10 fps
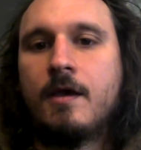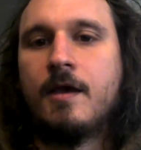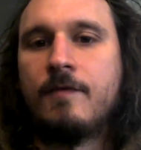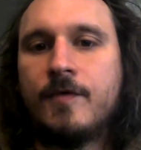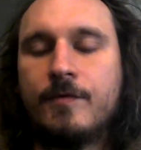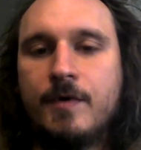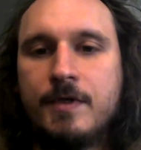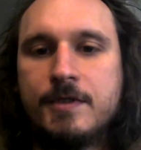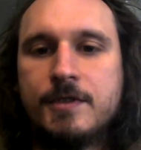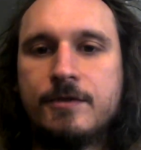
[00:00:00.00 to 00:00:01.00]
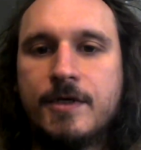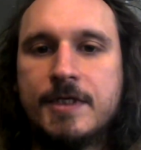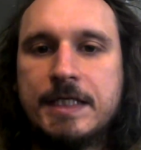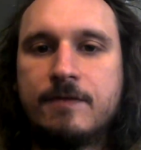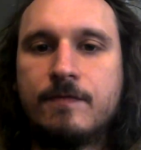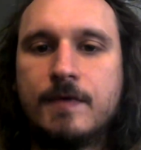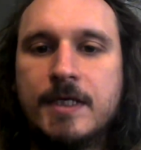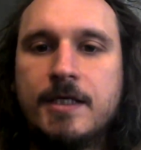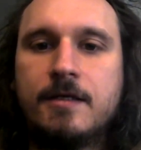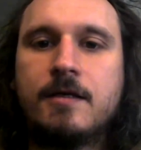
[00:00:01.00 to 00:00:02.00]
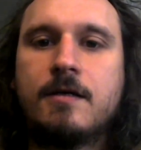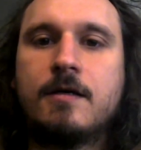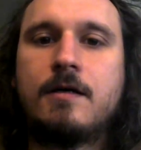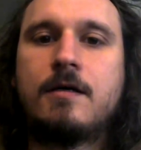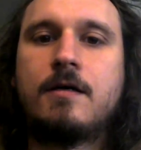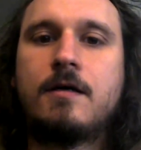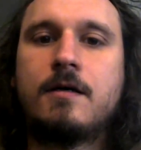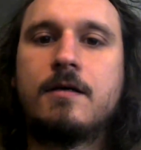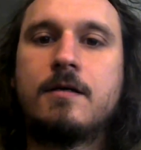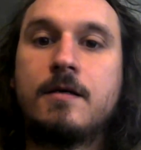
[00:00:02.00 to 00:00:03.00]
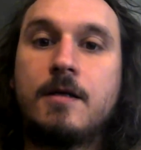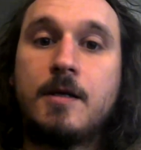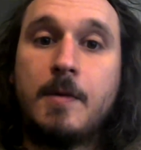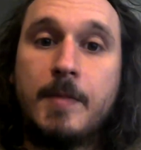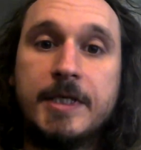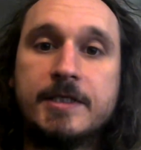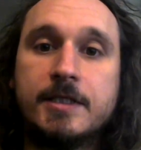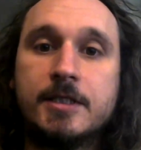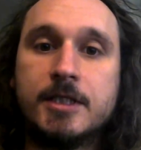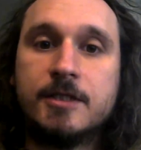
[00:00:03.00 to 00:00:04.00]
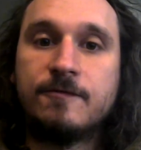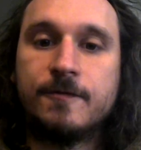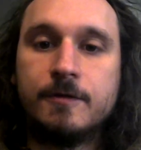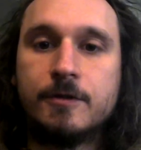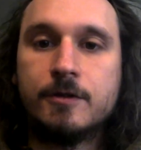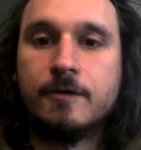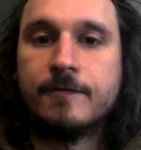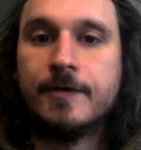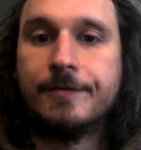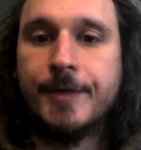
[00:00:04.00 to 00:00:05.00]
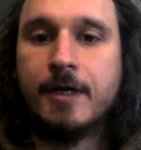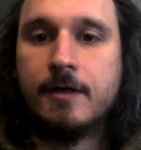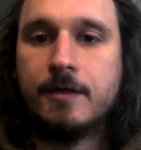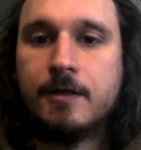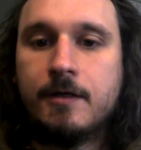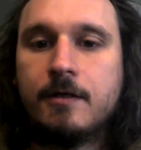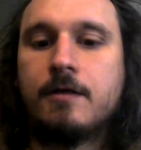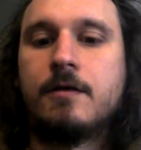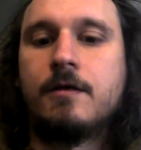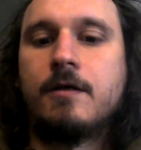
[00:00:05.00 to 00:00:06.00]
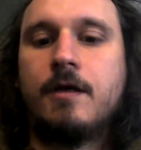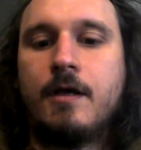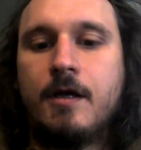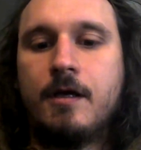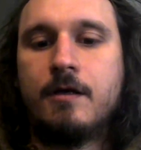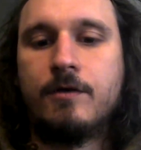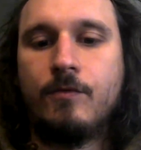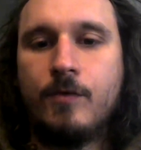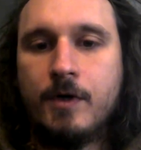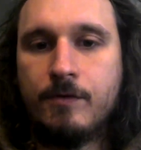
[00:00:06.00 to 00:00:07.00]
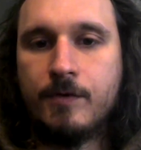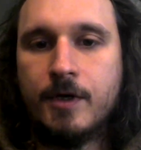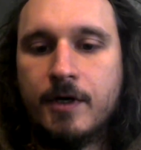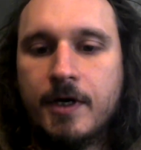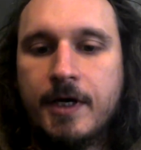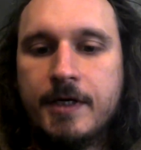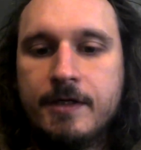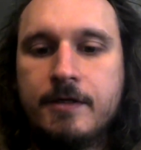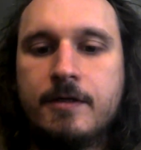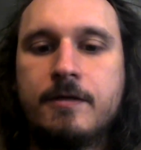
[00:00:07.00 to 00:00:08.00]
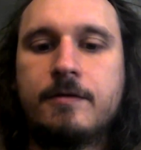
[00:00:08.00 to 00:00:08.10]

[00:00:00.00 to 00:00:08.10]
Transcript: Hey everyone, so I did a reading on basically the future of humanity and where we are headed.